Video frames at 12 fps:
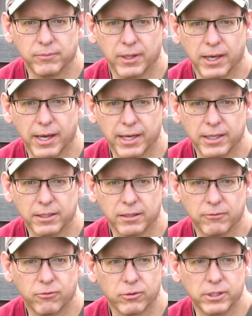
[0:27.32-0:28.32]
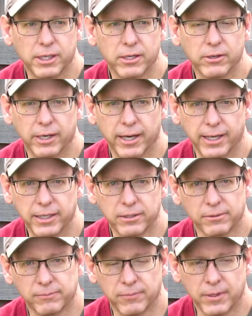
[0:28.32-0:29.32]
hike a 14er at night.
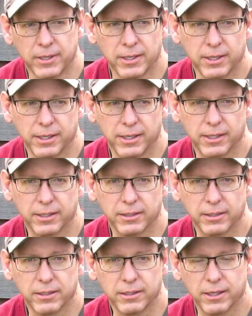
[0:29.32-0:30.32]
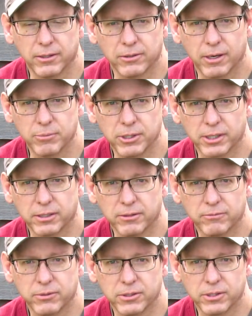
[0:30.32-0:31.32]
And the other
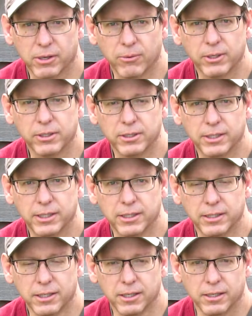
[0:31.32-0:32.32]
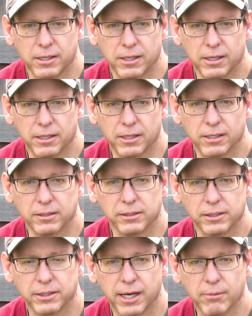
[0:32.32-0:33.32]
objective was I wanted to get a
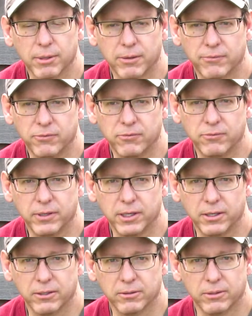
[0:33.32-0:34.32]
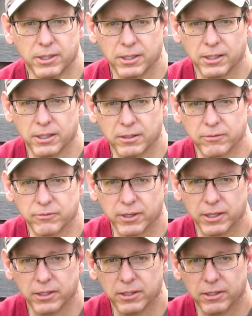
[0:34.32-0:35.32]
time-lapse video of kind
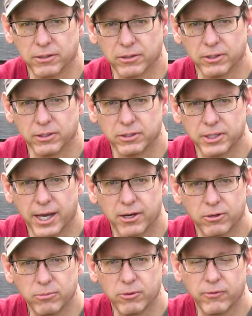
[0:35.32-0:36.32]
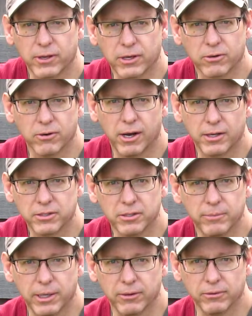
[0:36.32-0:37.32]
of the shadow moving across the
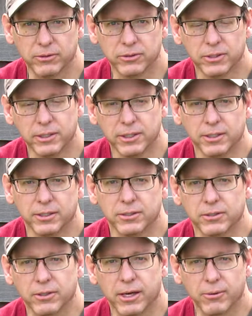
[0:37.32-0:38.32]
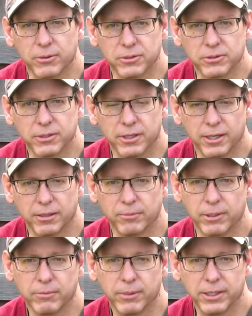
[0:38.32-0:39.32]
mountains. So that was
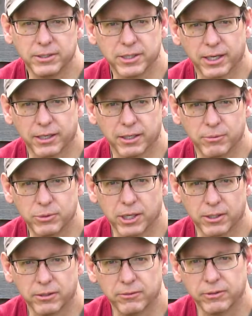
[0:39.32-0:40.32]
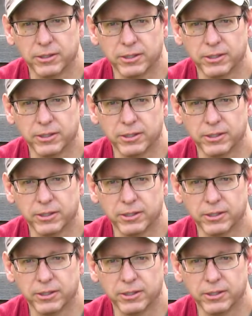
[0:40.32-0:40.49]
my second objective.